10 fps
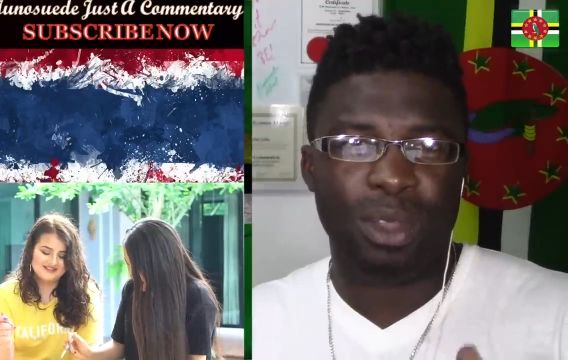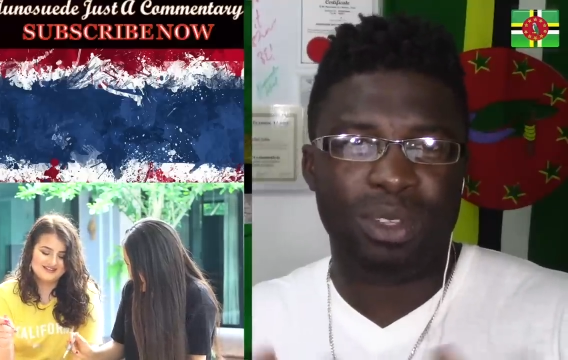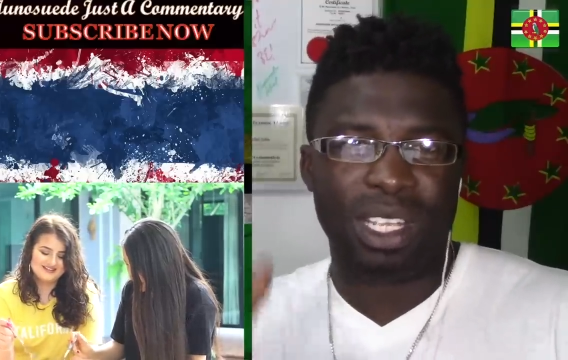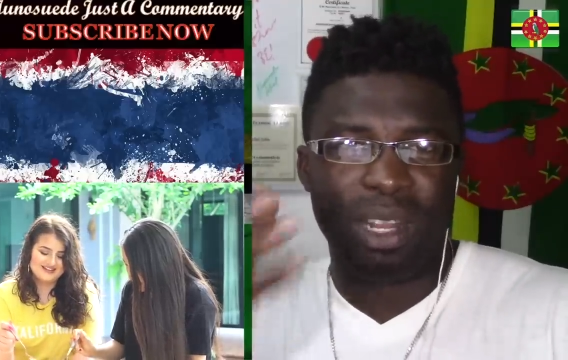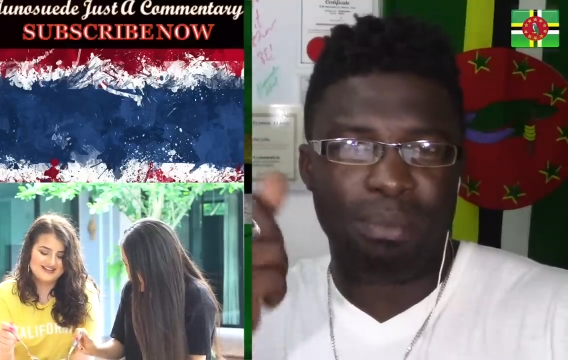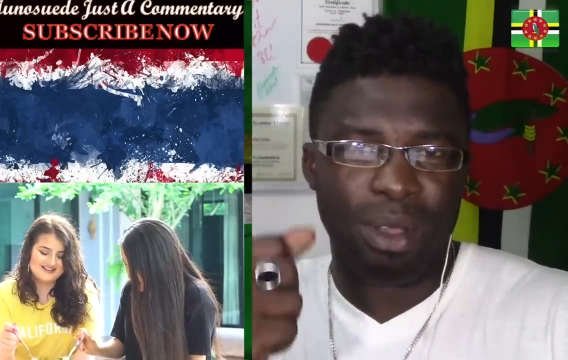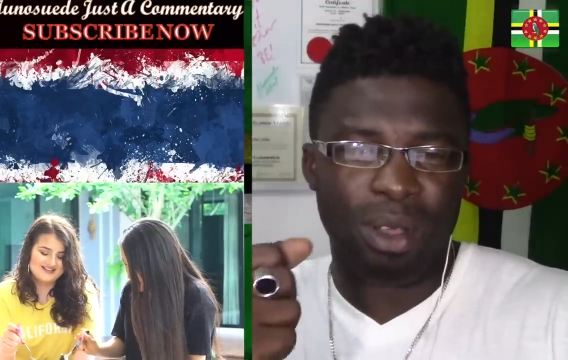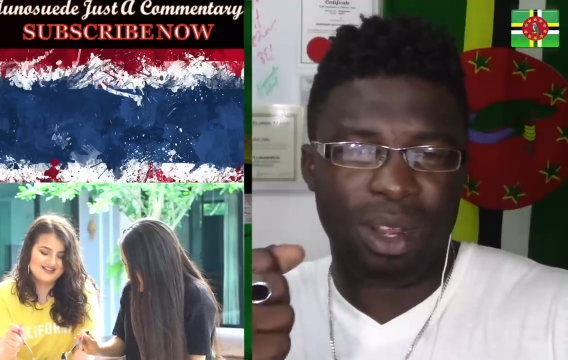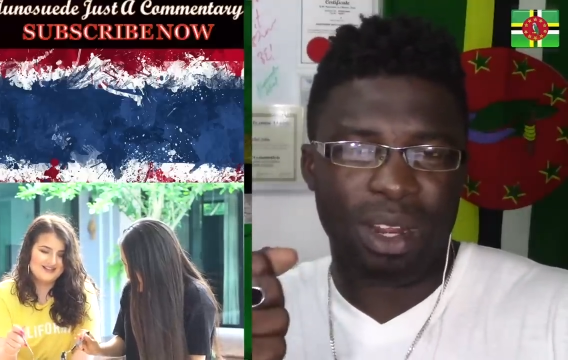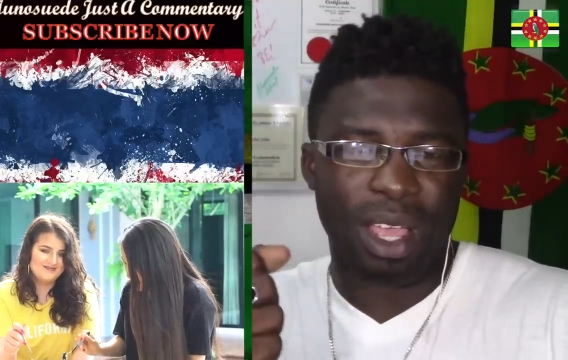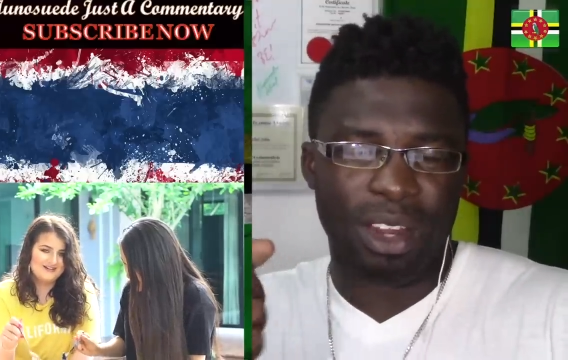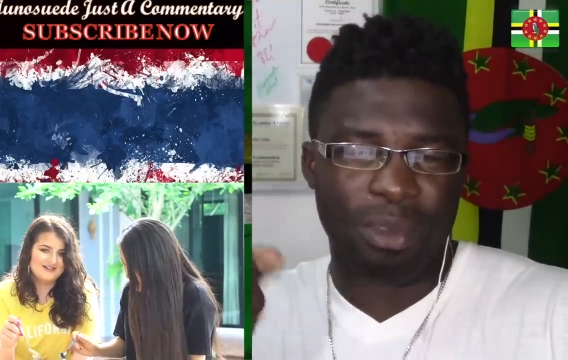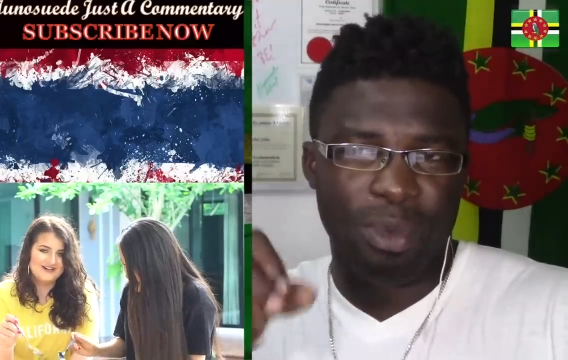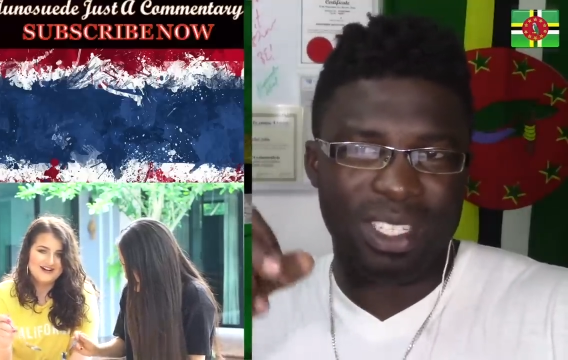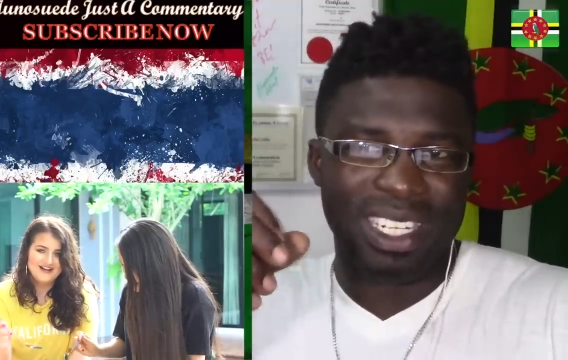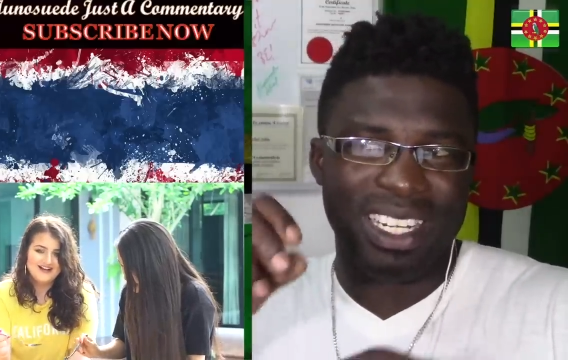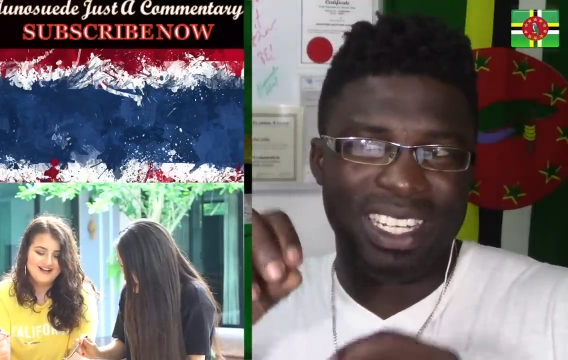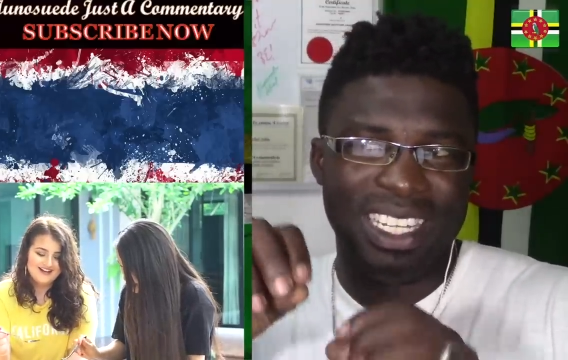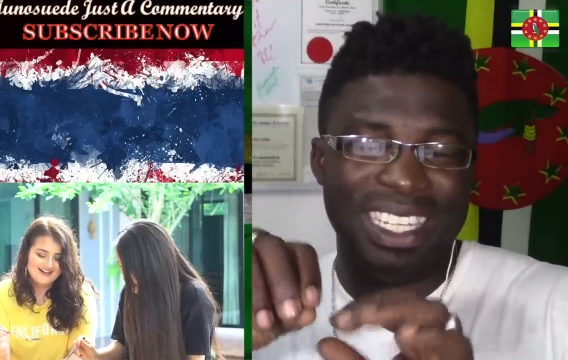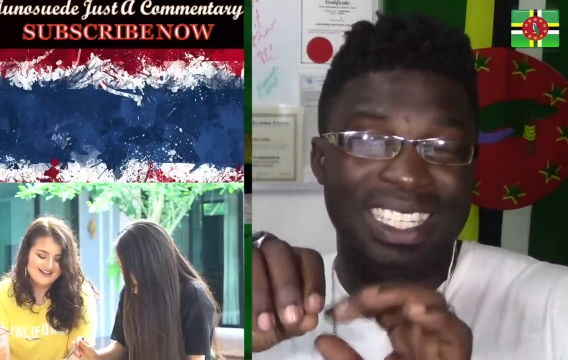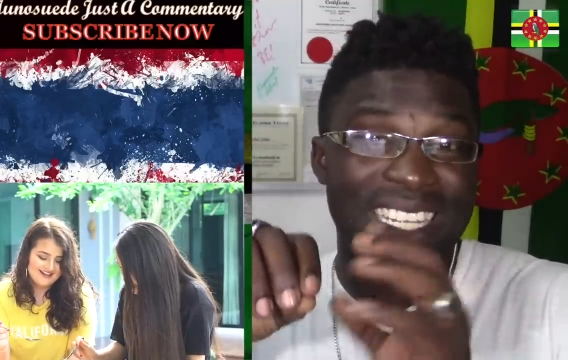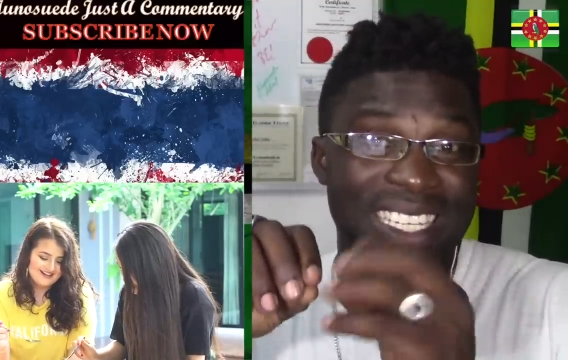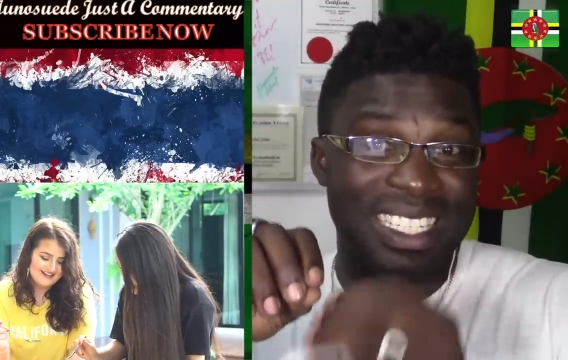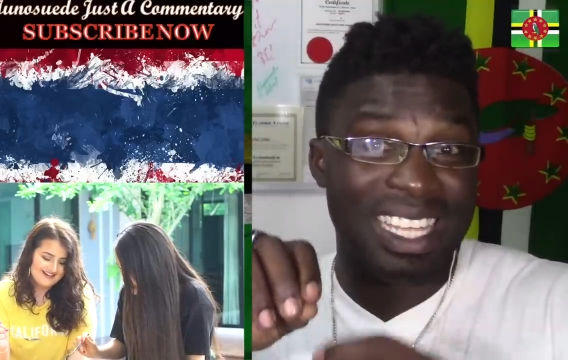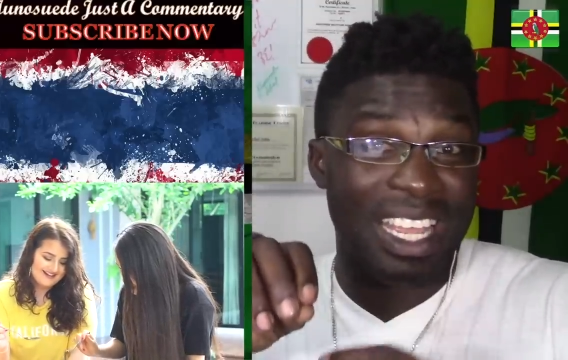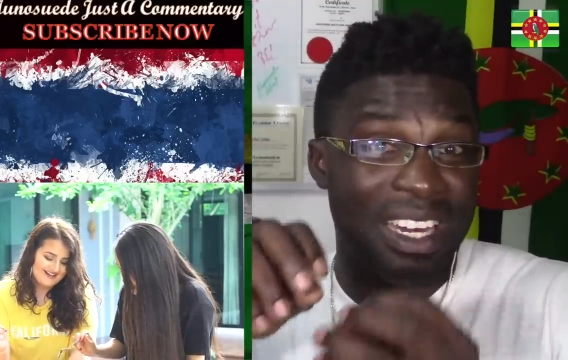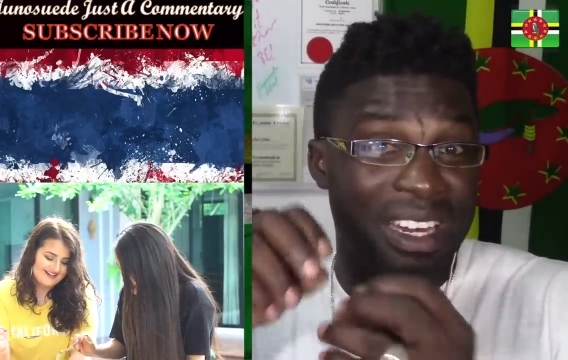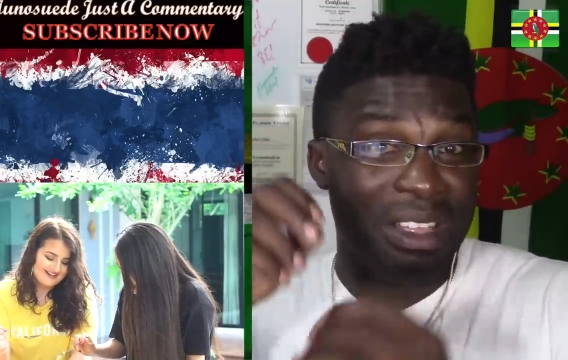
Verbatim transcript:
Speaker 1: where you take the blood and you yeah. put in the intestine.